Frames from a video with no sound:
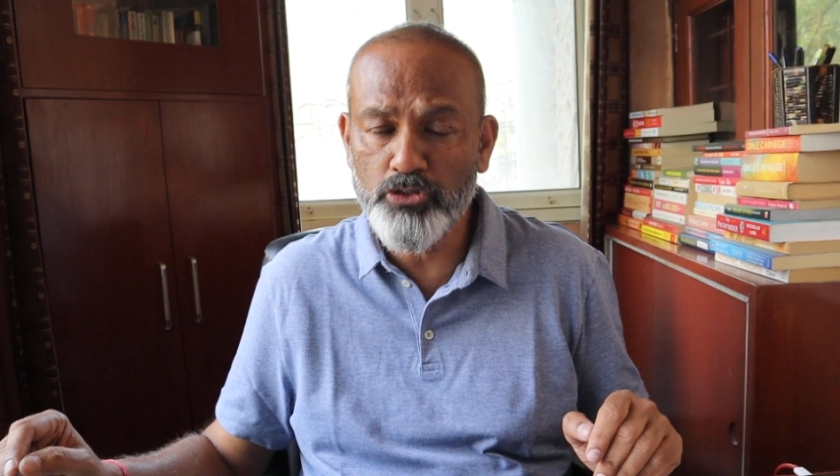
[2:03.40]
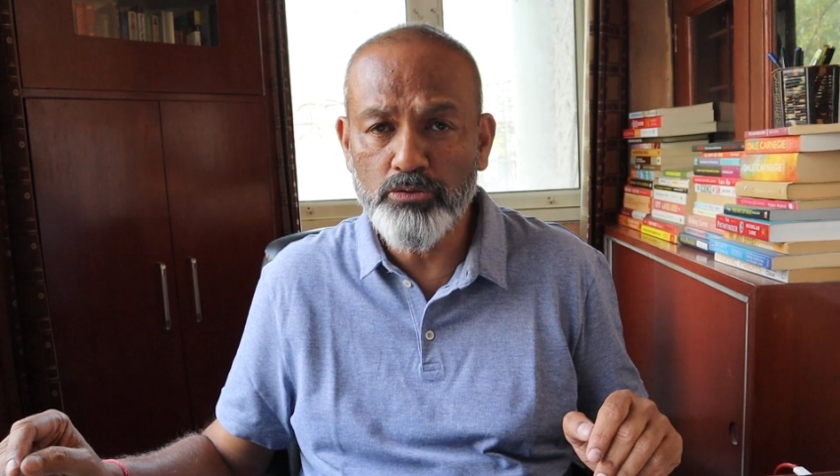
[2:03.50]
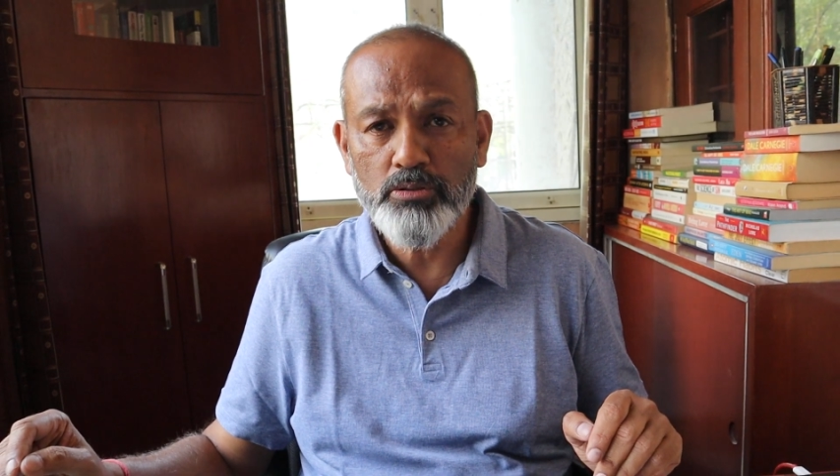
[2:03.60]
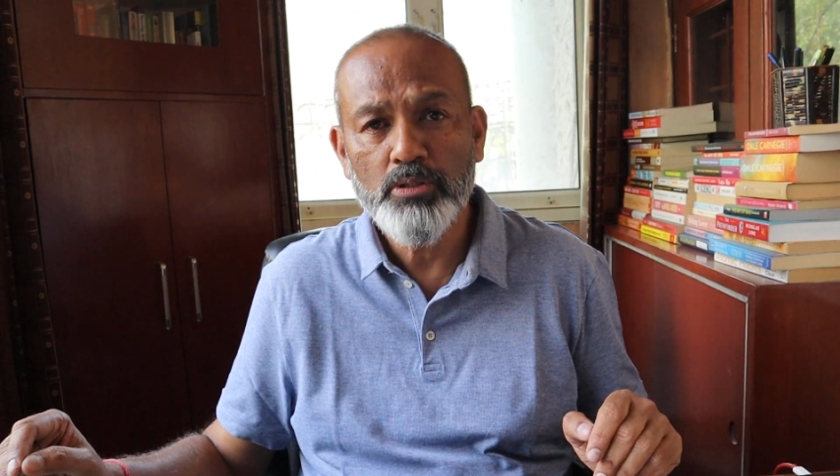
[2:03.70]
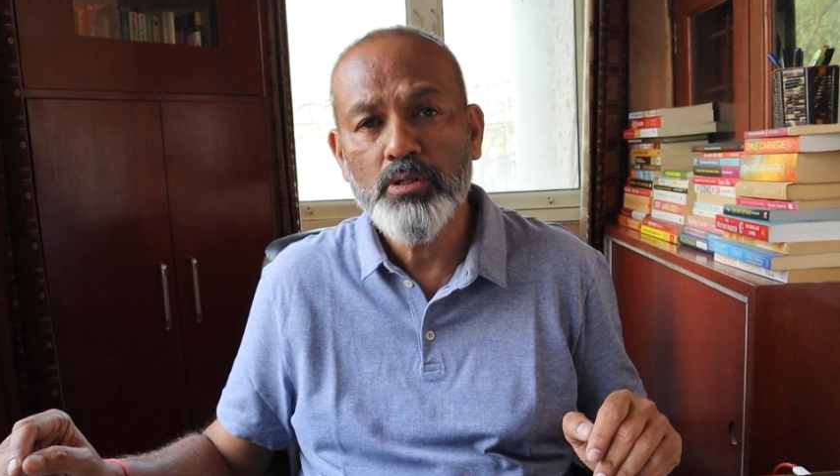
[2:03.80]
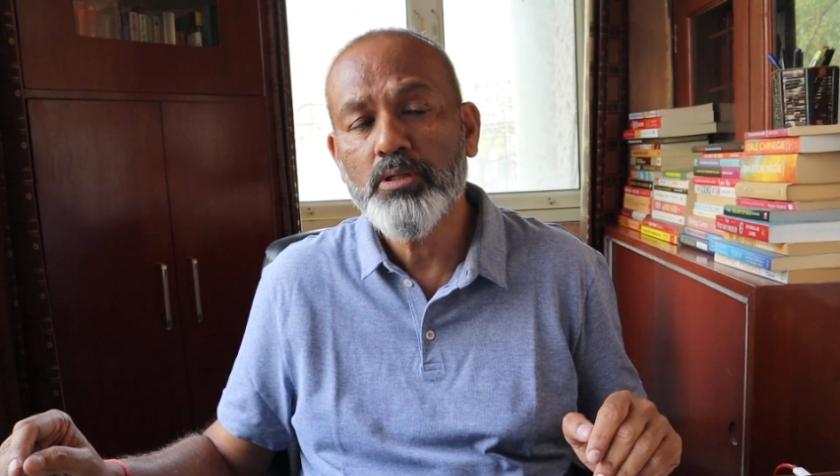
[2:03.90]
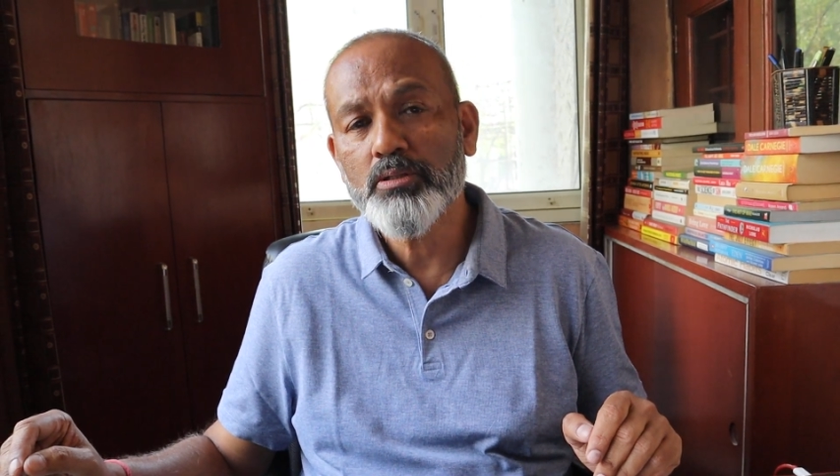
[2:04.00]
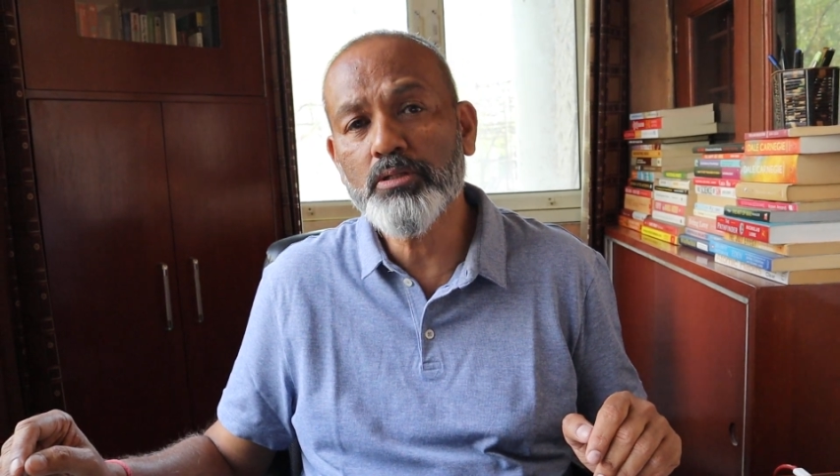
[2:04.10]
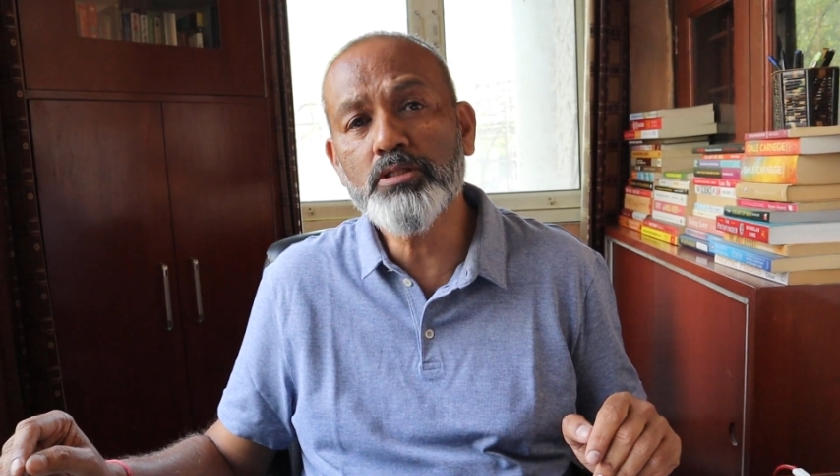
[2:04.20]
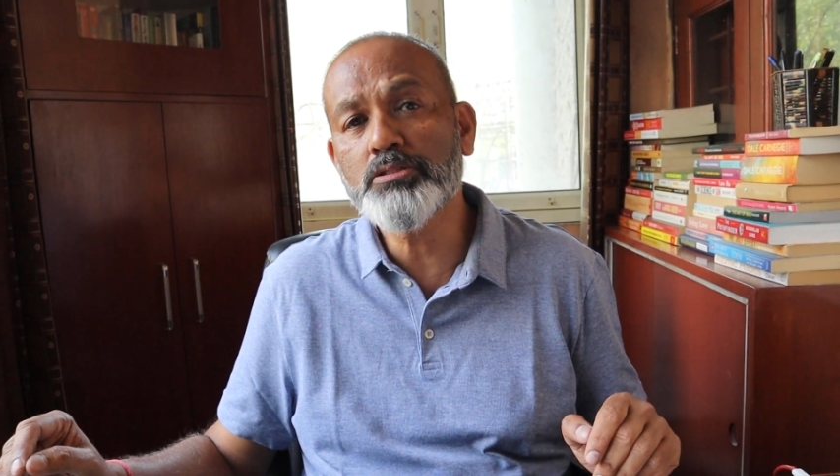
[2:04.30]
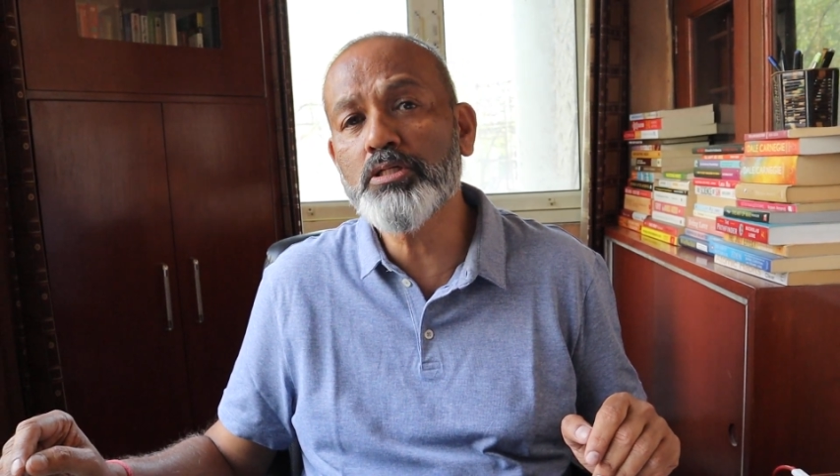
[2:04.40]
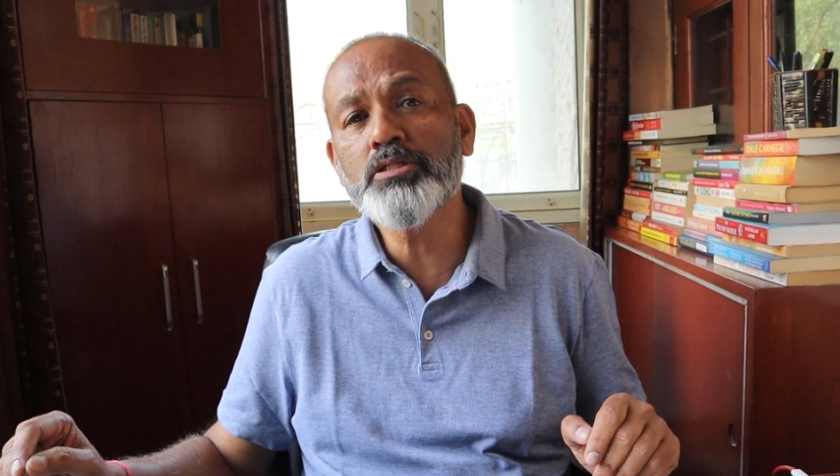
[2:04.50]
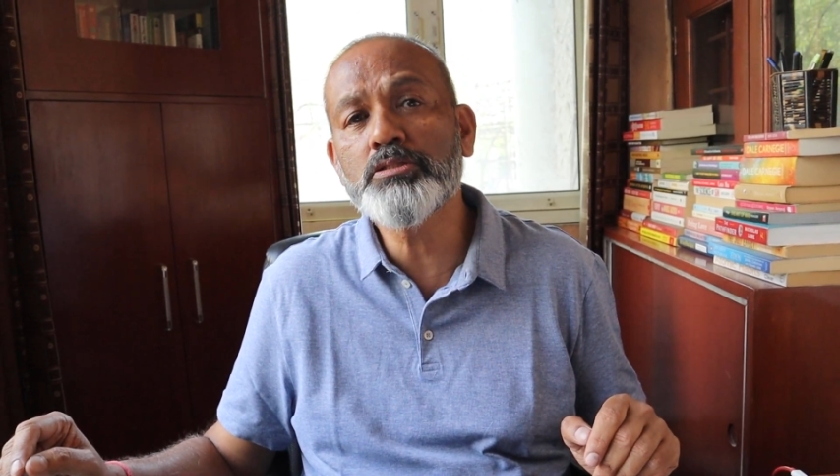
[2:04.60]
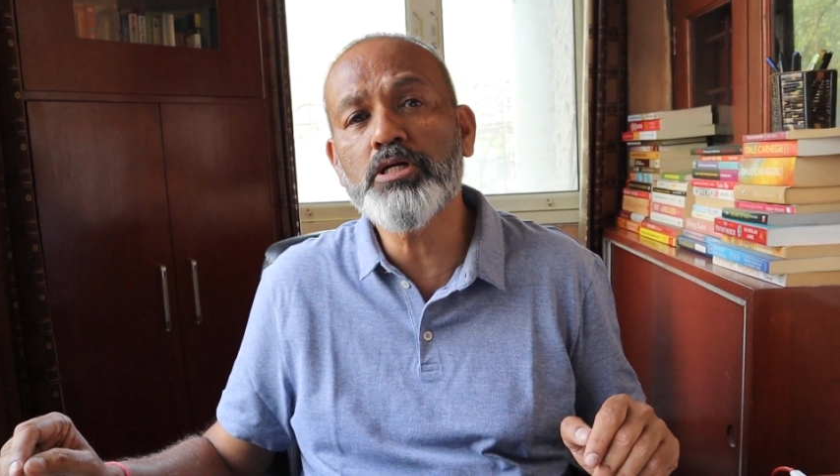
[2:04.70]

you. This is